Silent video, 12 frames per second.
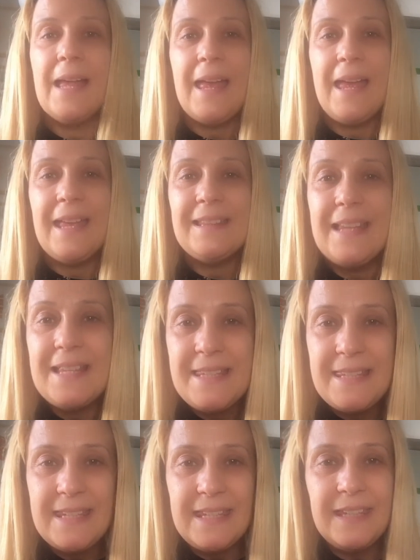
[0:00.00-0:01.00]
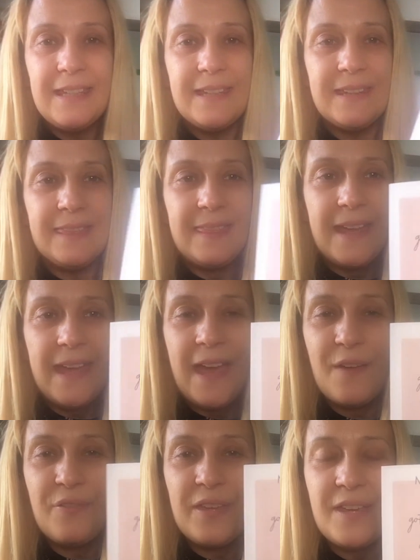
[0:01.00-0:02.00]
And let's see. They
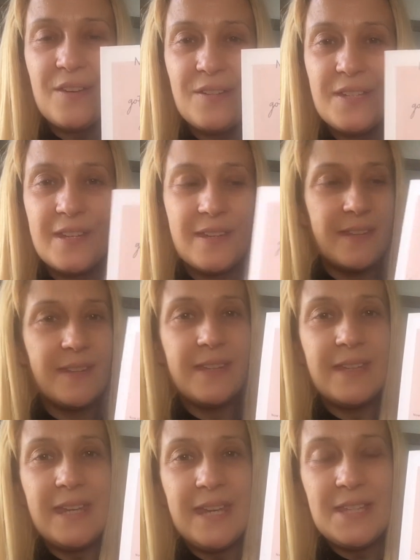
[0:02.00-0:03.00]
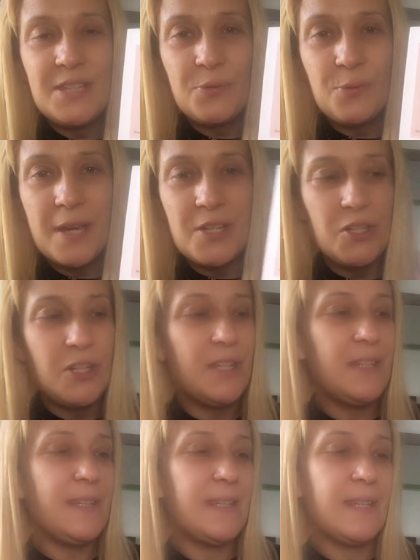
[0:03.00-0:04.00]
have here the
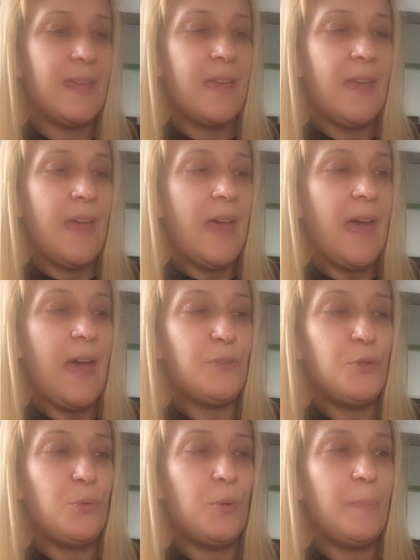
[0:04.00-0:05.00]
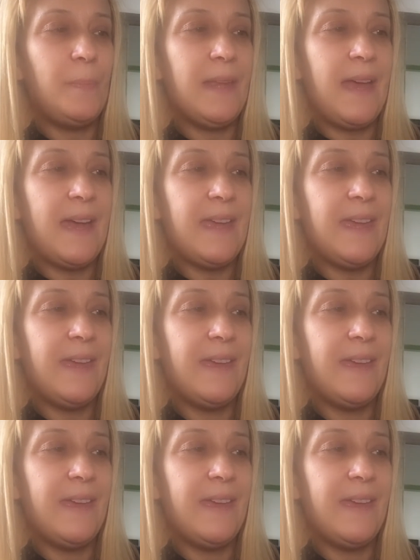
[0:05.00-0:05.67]
instructions, how to apply.